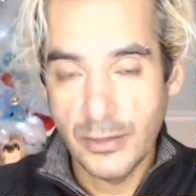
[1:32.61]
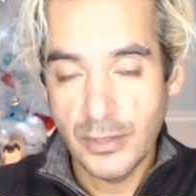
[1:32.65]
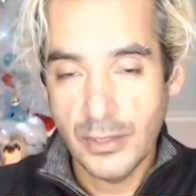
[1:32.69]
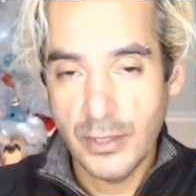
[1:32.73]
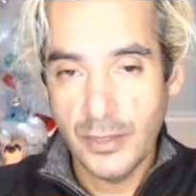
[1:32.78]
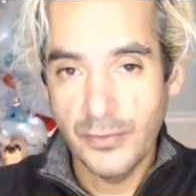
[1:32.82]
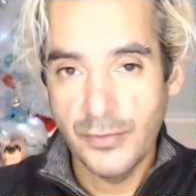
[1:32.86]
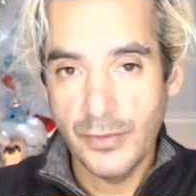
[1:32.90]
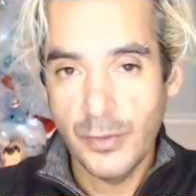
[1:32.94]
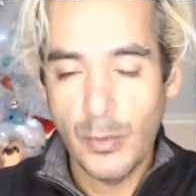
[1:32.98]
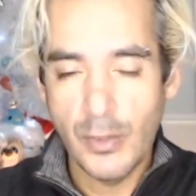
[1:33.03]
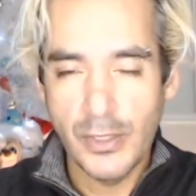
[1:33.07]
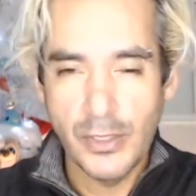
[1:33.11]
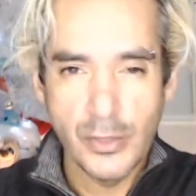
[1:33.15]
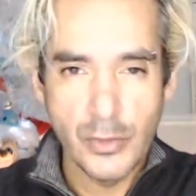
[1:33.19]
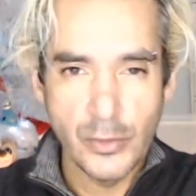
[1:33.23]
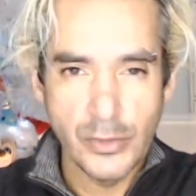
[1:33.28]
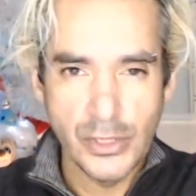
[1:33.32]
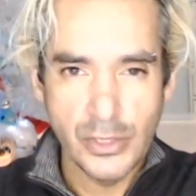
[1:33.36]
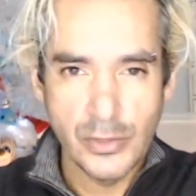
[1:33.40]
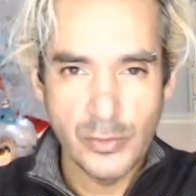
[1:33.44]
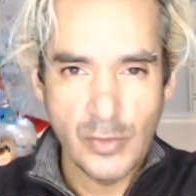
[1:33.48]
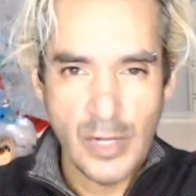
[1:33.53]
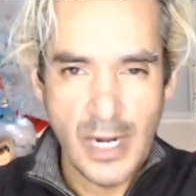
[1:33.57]
So if you want to know
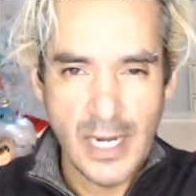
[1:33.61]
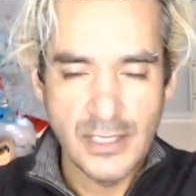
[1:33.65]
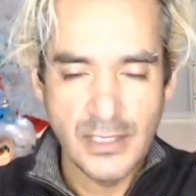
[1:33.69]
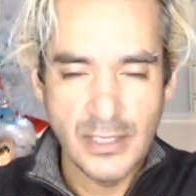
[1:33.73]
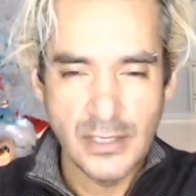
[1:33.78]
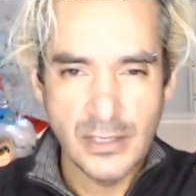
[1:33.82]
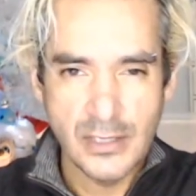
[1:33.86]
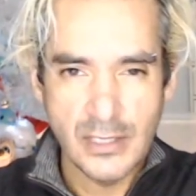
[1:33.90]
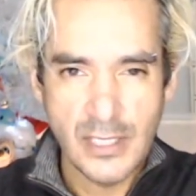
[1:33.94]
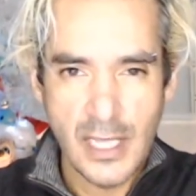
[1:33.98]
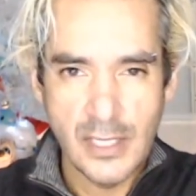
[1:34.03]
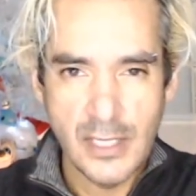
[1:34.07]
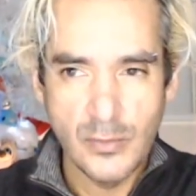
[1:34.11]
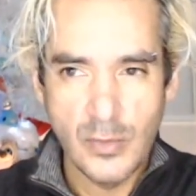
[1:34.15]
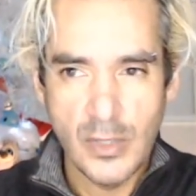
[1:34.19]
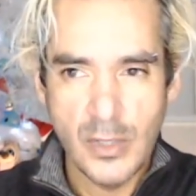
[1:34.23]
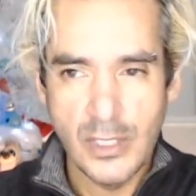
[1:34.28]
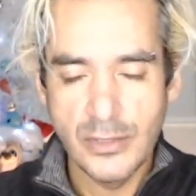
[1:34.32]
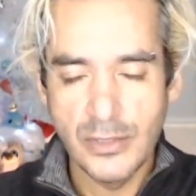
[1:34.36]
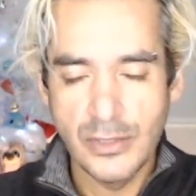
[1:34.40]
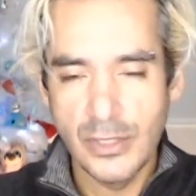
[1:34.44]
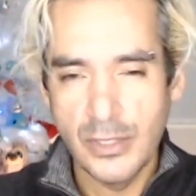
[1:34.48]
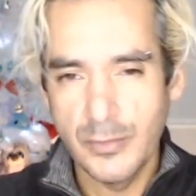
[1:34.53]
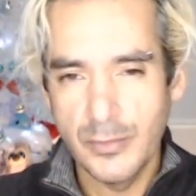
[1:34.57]
what your rising sign
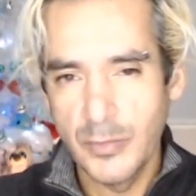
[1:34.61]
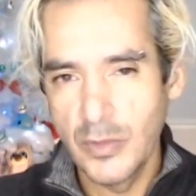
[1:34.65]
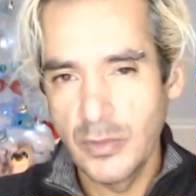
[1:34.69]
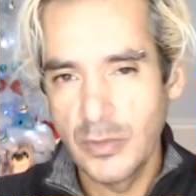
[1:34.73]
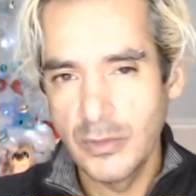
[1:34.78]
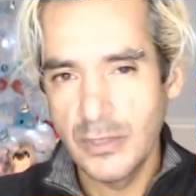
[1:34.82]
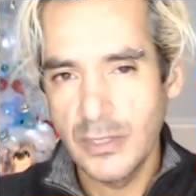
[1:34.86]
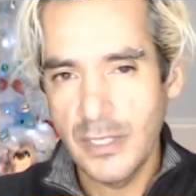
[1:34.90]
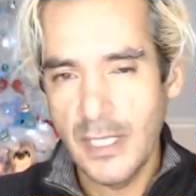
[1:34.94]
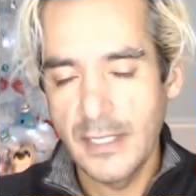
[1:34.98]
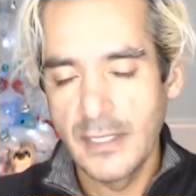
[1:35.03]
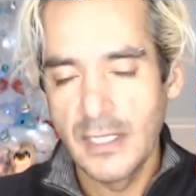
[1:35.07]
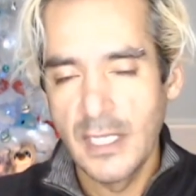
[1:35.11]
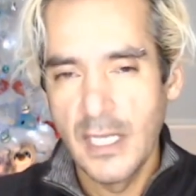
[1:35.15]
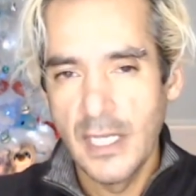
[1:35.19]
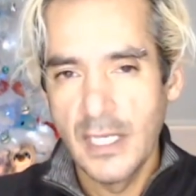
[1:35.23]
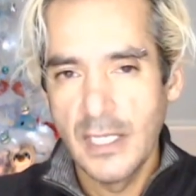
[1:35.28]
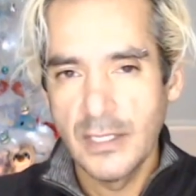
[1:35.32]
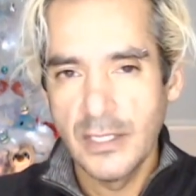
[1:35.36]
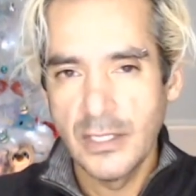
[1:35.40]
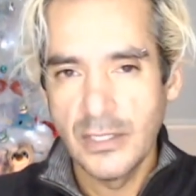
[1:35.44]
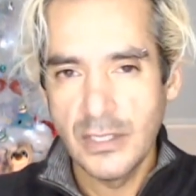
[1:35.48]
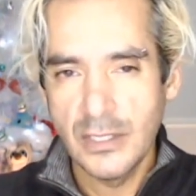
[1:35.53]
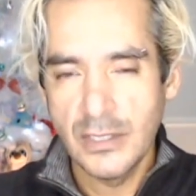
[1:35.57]
was or your moon sign,
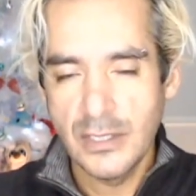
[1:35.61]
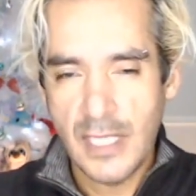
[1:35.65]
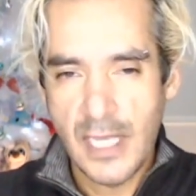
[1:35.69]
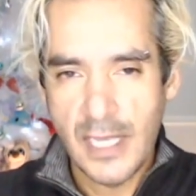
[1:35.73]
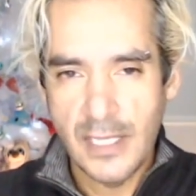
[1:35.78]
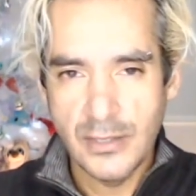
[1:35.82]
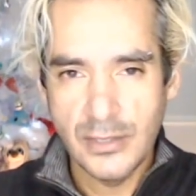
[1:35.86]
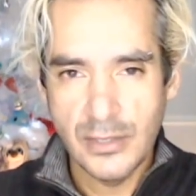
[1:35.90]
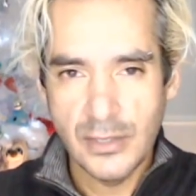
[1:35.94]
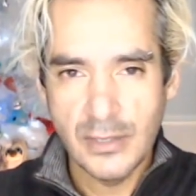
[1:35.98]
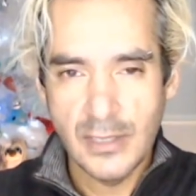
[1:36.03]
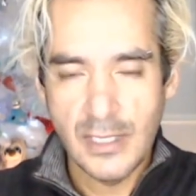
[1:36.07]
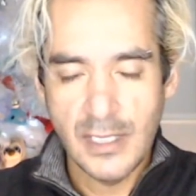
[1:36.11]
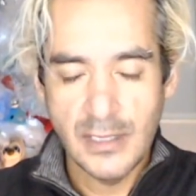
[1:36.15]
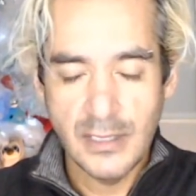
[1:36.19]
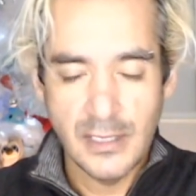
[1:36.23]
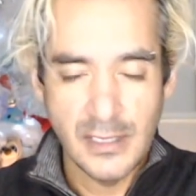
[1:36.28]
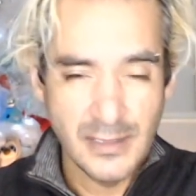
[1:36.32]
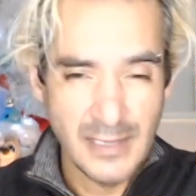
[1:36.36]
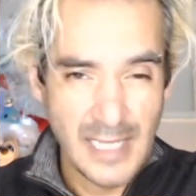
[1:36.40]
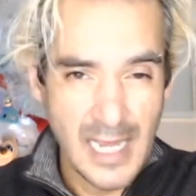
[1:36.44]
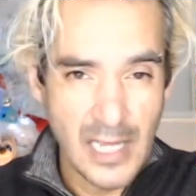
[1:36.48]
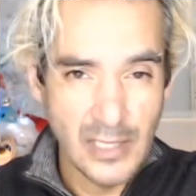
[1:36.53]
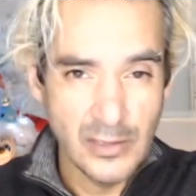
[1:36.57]
then just enter then
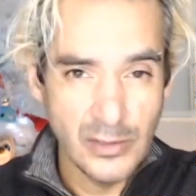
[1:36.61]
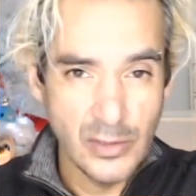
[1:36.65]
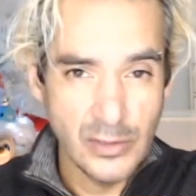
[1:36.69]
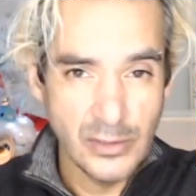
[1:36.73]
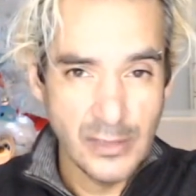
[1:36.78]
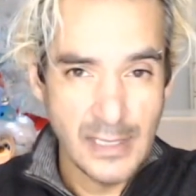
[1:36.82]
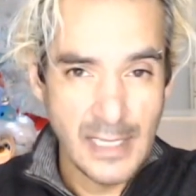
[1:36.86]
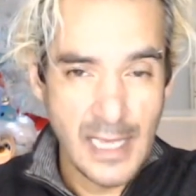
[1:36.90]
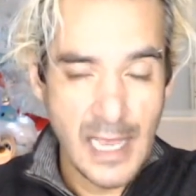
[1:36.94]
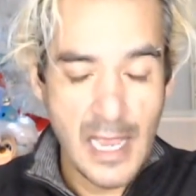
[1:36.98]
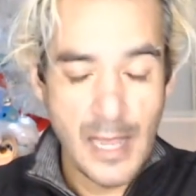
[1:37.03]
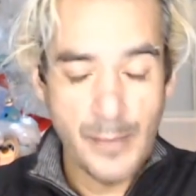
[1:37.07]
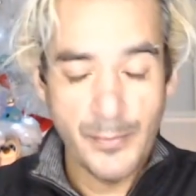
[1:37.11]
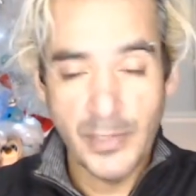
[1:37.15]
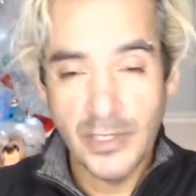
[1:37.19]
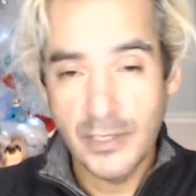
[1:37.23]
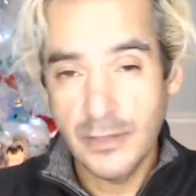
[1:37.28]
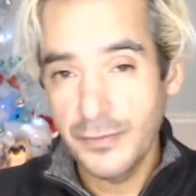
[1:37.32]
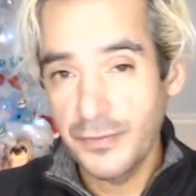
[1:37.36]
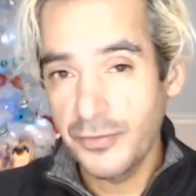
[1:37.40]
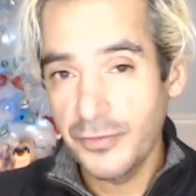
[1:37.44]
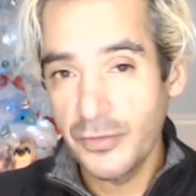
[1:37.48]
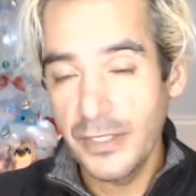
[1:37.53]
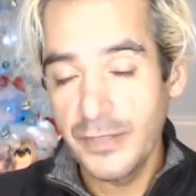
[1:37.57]
the download the app.
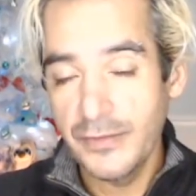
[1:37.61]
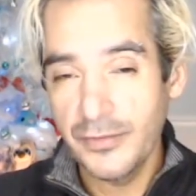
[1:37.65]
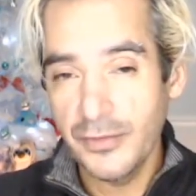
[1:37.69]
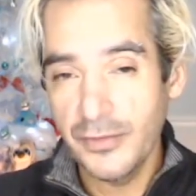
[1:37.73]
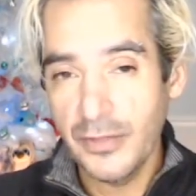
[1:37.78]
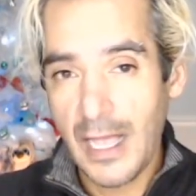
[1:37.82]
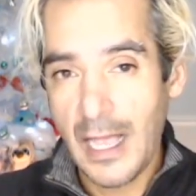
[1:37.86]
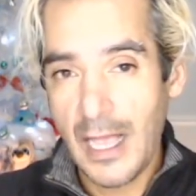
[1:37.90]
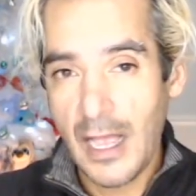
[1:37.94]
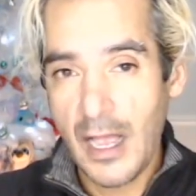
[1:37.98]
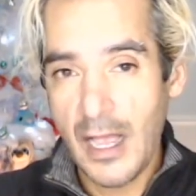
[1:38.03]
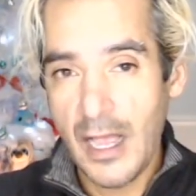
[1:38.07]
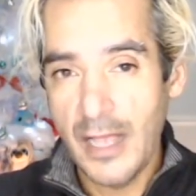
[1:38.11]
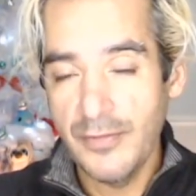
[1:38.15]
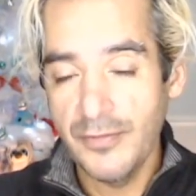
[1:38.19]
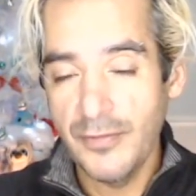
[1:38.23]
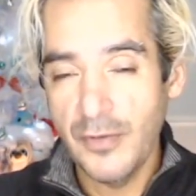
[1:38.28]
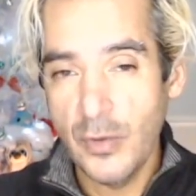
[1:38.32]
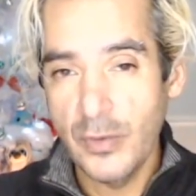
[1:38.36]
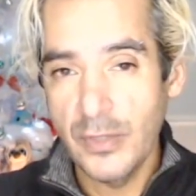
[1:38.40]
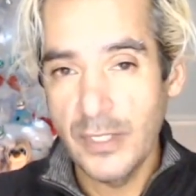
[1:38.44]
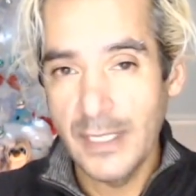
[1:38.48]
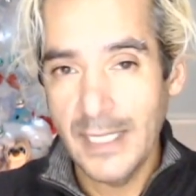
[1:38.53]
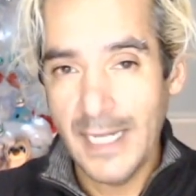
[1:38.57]
It's free for
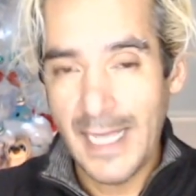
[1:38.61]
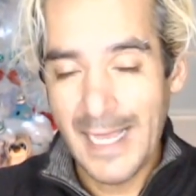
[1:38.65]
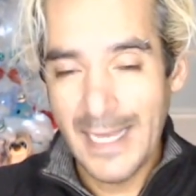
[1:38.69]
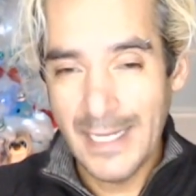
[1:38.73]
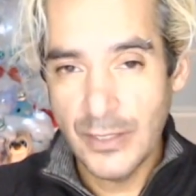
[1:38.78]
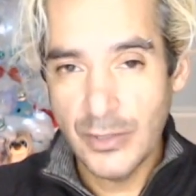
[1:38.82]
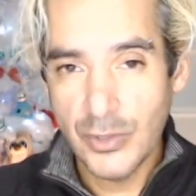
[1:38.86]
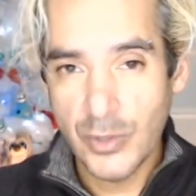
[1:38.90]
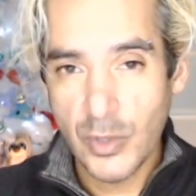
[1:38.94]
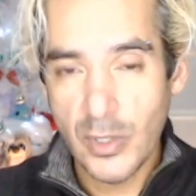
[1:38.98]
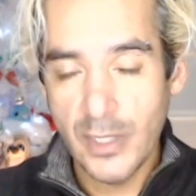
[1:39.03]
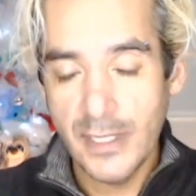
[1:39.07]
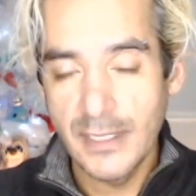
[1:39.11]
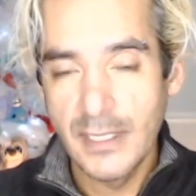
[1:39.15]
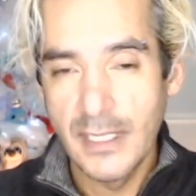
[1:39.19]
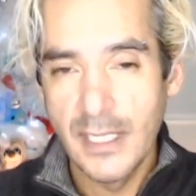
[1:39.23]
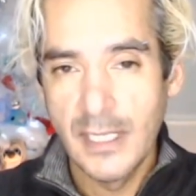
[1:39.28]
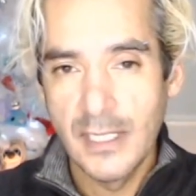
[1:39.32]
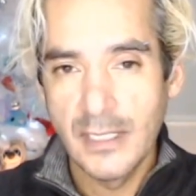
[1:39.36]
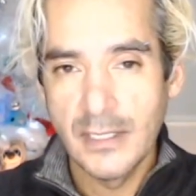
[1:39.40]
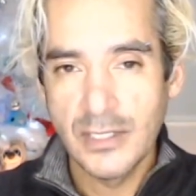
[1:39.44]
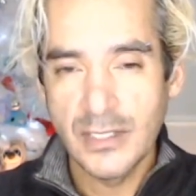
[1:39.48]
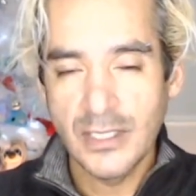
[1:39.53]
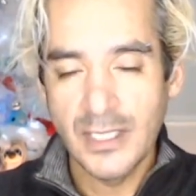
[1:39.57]
iPhone and Android.
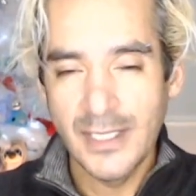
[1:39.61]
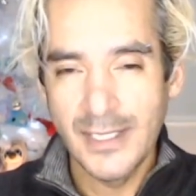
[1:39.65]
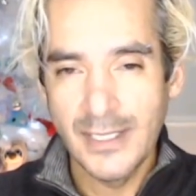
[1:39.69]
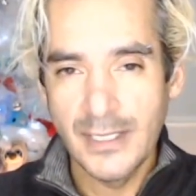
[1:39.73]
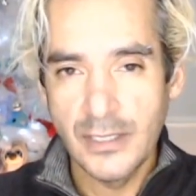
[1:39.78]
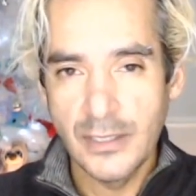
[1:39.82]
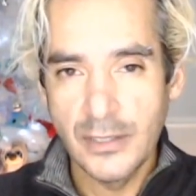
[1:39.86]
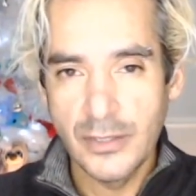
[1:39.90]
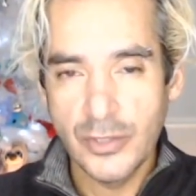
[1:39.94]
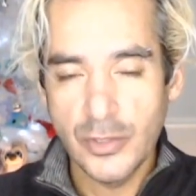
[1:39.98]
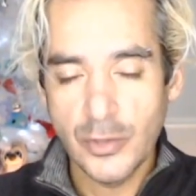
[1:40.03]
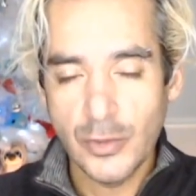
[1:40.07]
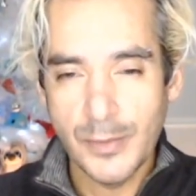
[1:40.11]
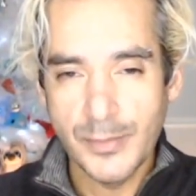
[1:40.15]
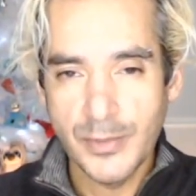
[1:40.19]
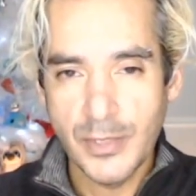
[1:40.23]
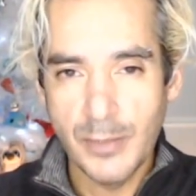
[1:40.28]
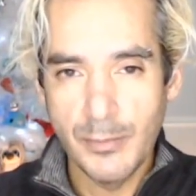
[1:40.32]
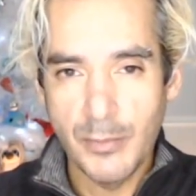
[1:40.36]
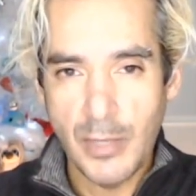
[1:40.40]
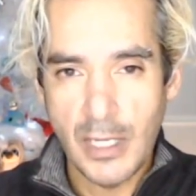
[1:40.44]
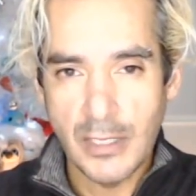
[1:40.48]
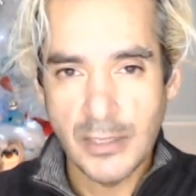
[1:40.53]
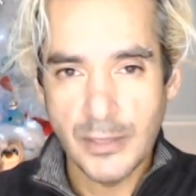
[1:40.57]
There's a link in the
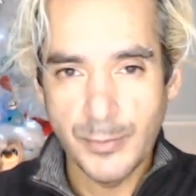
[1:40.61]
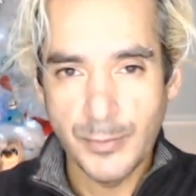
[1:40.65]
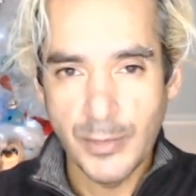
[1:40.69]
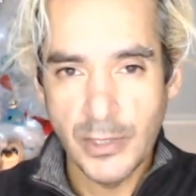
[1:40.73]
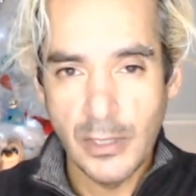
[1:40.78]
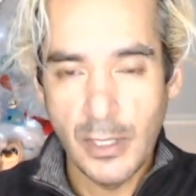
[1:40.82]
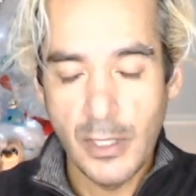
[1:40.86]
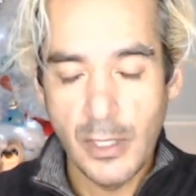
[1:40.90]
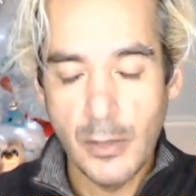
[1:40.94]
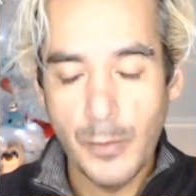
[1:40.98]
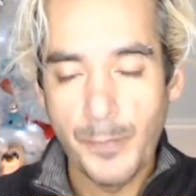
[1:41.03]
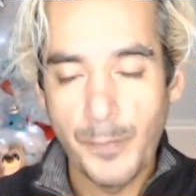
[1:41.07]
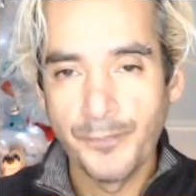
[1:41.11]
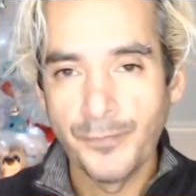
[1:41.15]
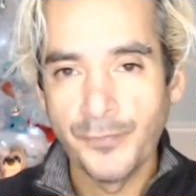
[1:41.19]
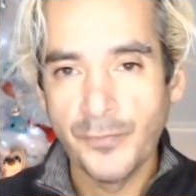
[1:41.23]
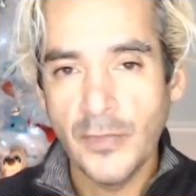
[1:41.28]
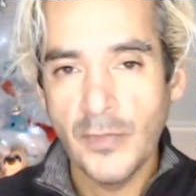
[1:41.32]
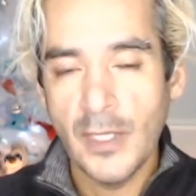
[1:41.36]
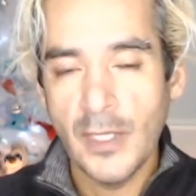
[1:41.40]
description box below.